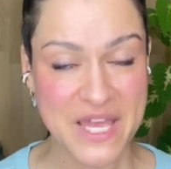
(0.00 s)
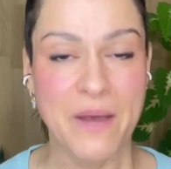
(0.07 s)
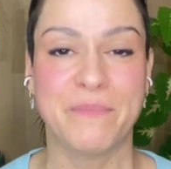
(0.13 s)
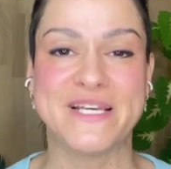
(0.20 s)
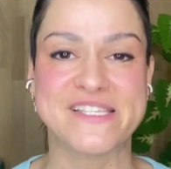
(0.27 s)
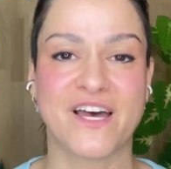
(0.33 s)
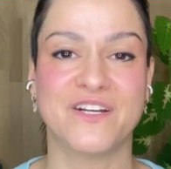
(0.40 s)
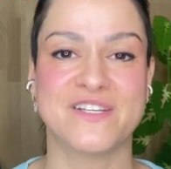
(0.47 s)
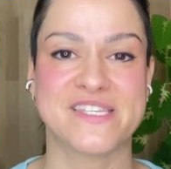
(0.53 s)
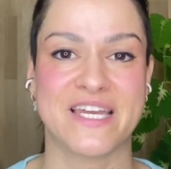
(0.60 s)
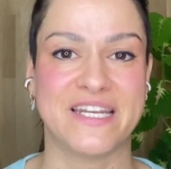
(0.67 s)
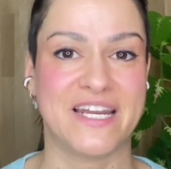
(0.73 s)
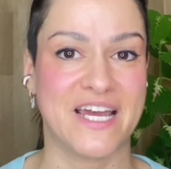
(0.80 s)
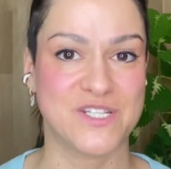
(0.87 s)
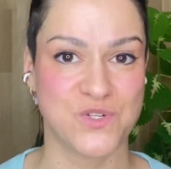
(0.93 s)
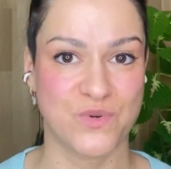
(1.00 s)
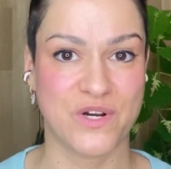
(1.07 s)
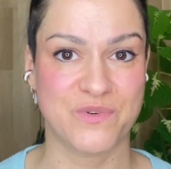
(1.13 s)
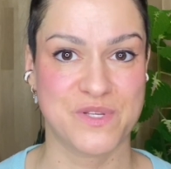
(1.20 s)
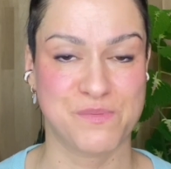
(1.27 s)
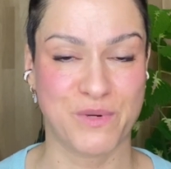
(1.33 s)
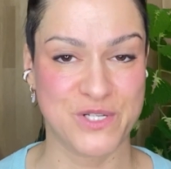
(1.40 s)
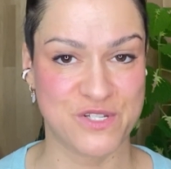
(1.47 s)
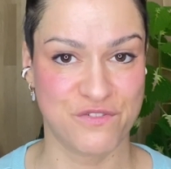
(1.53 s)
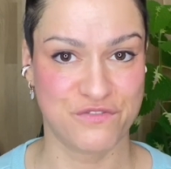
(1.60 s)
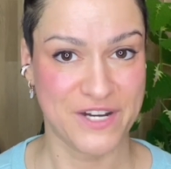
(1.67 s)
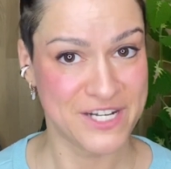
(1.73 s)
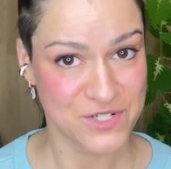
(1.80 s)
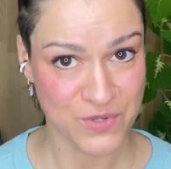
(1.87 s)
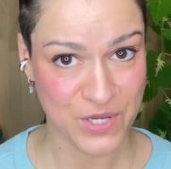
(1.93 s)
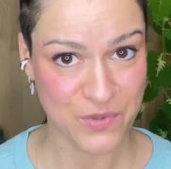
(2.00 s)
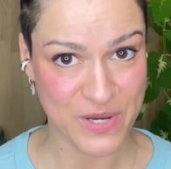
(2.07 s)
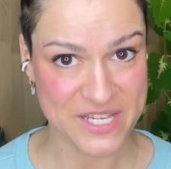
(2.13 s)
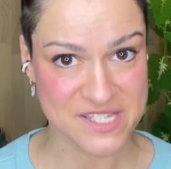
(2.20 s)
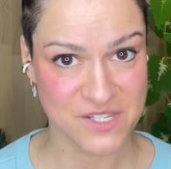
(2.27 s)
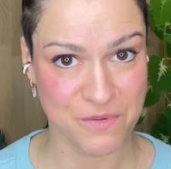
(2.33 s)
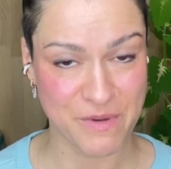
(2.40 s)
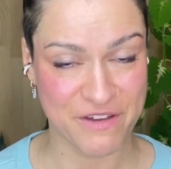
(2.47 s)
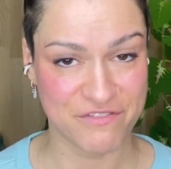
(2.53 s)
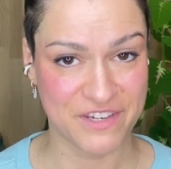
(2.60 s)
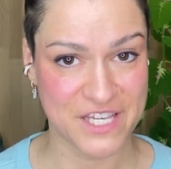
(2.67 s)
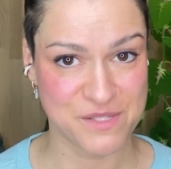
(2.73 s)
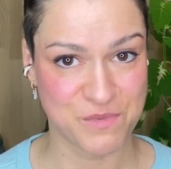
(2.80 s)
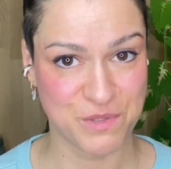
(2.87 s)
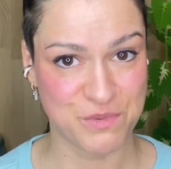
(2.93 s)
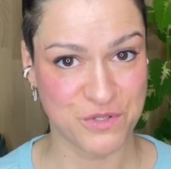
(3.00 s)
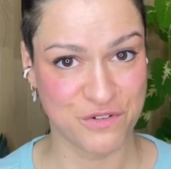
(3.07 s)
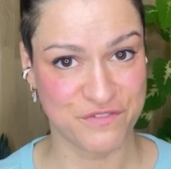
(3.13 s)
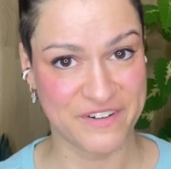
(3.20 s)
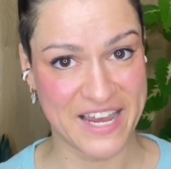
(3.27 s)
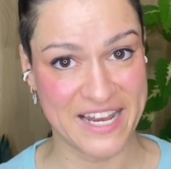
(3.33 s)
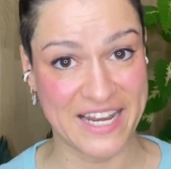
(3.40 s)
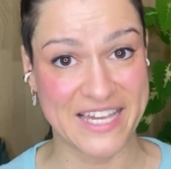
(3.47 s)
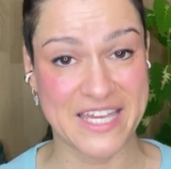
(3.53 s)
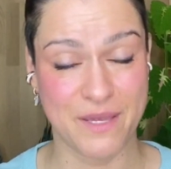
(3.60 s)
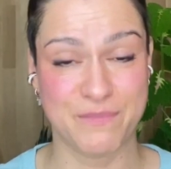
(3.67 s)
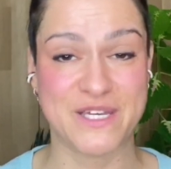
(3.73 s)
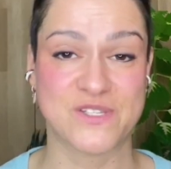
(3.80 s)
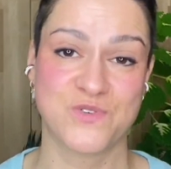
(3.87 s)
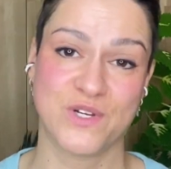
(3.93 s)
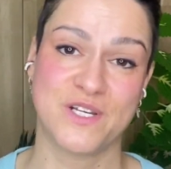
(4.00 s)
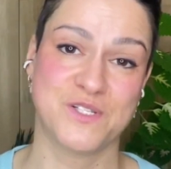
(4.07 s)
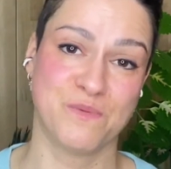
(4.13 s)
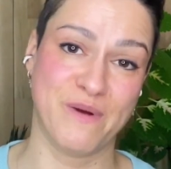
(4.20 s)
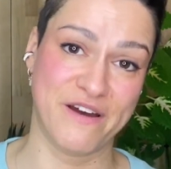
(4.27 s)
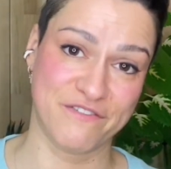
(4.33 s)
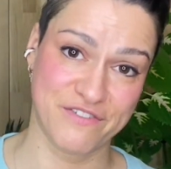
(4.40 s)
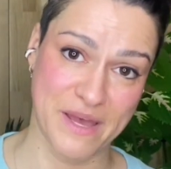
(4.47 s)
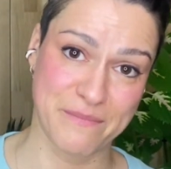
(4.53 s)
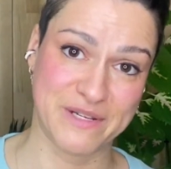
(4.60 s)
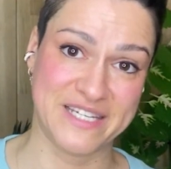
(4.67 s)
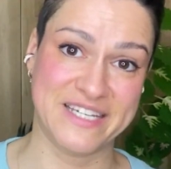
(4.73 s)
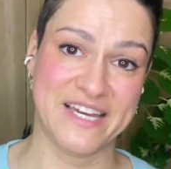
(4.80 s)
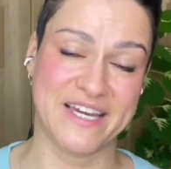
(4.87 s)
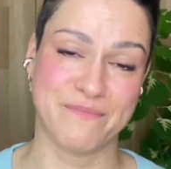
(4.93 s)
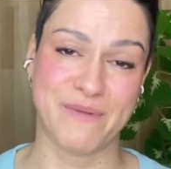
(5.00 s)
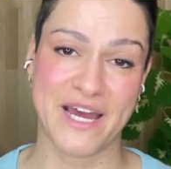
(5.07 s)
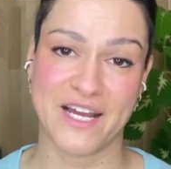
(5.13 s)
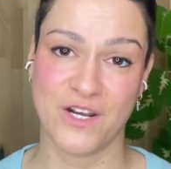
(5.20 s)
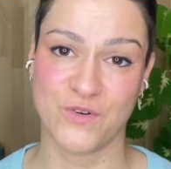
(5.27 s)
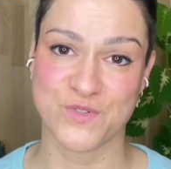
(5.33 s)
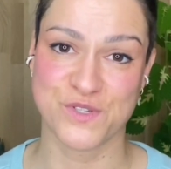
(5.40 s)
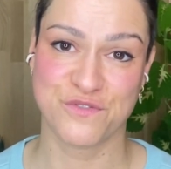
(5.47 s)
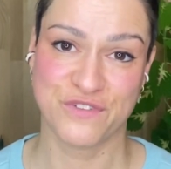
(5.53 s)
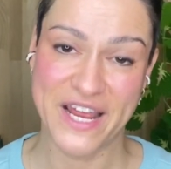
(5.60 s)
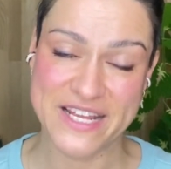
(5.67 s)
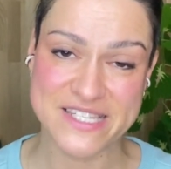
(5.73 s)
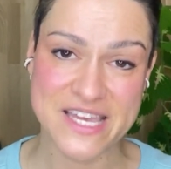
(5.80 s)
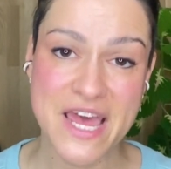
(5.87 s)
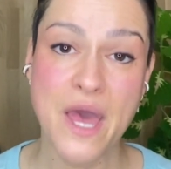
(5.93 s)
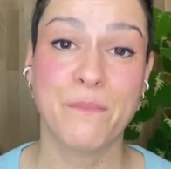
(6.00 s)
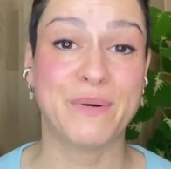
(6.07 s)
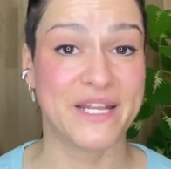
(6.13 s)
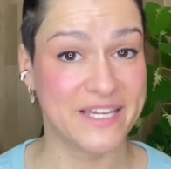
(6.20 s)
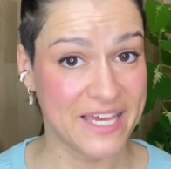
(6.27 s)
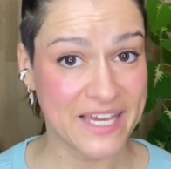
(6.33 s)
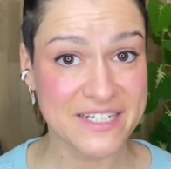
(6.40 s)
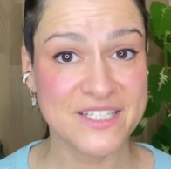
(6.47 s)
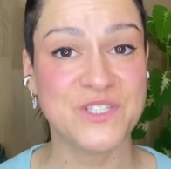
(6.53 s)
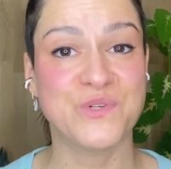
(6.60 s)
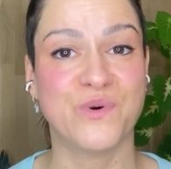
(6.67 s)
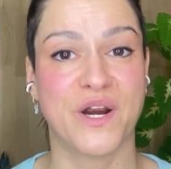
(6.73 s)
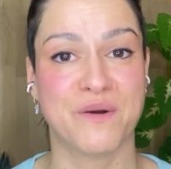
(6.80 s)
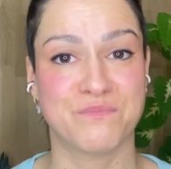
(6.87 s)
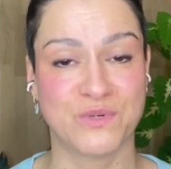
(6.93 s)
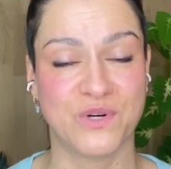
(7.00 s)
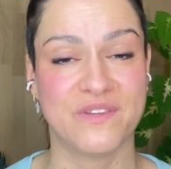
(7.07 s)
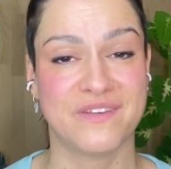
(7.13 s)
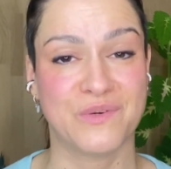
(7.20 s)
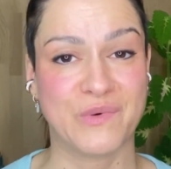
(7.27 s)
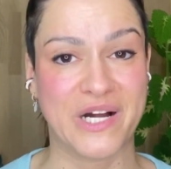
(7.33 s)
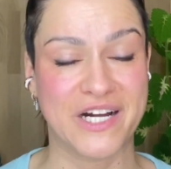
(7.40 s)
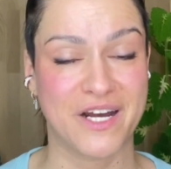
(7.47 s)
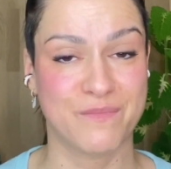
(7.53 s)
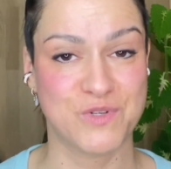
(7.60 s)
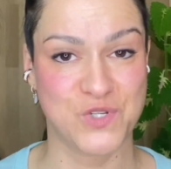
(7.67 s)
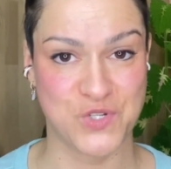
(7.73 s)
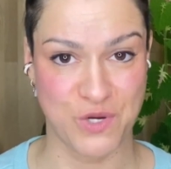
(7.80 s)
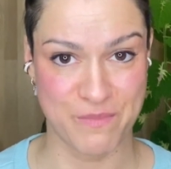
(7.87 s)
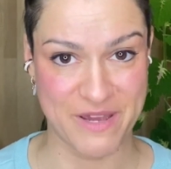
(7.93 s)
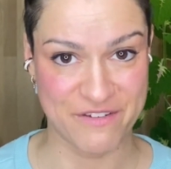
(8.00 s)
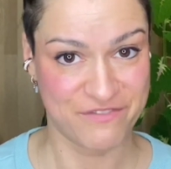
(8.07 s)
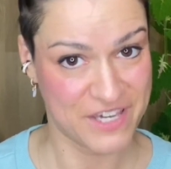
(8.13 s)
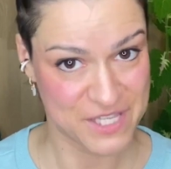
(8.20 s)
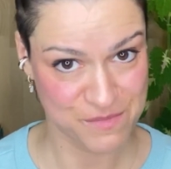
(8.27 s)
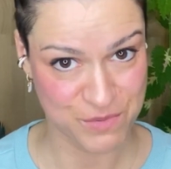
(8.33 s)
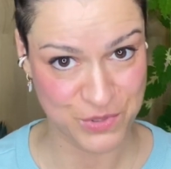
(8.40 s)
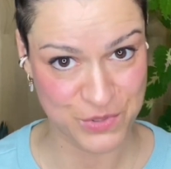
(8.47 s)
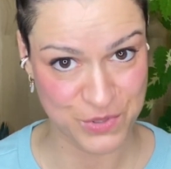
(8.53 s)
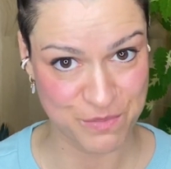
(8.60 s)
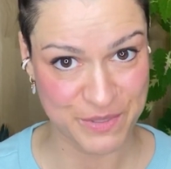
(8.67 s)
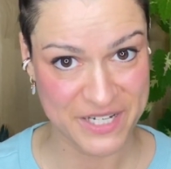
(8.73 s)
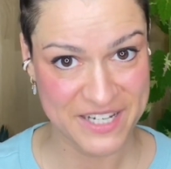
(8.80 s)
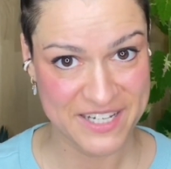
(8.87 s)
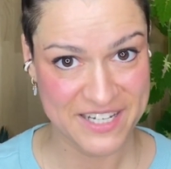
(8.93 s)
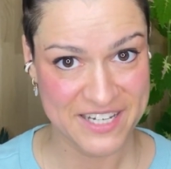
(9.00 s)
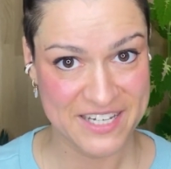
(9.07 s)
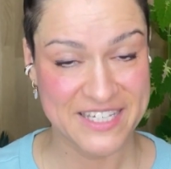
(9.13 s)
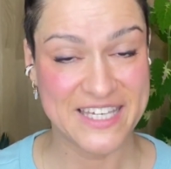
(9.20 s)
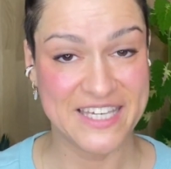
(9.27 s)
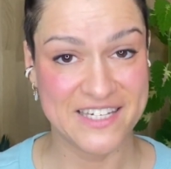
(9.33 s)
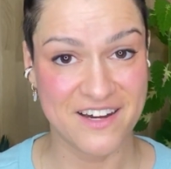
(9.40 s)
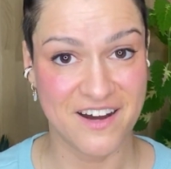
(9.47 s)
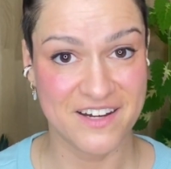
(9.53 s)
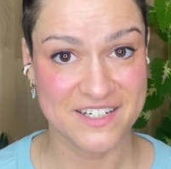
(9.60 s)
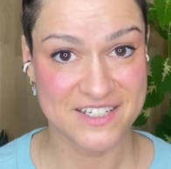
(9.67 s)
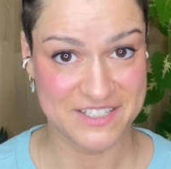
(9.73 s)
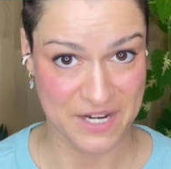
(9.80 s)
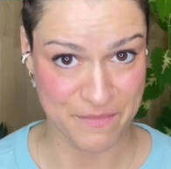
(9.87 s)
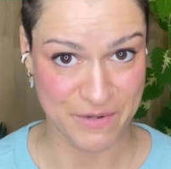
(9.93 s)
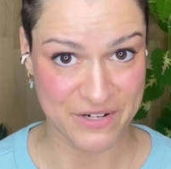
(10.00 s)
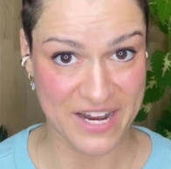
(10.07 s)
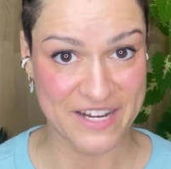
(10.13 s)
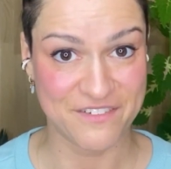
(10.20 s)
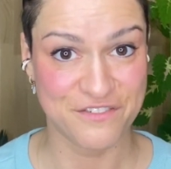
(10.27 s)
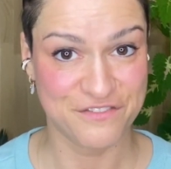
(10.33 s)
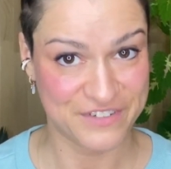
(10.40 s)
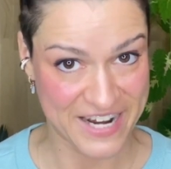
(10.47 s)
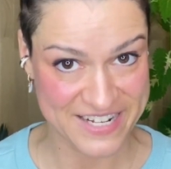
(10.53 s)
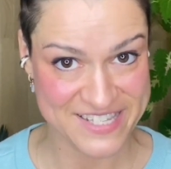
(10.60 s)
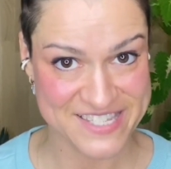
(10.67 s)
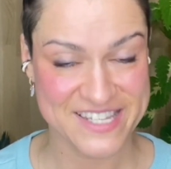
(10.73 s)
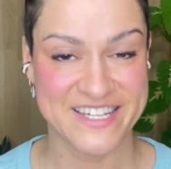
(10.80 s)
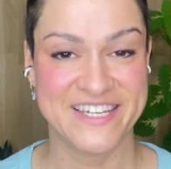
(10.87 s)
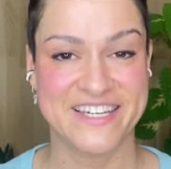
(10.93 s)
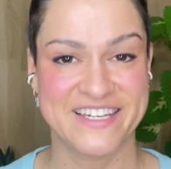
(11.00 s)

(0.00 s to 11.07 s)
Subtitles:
Please understand that I do not respond to friend requests on my Facebook profile. I keep that strictly to my family and my close friends. But again, you are more than welcome to join my Facebook group, Kinga Kramer and Friends.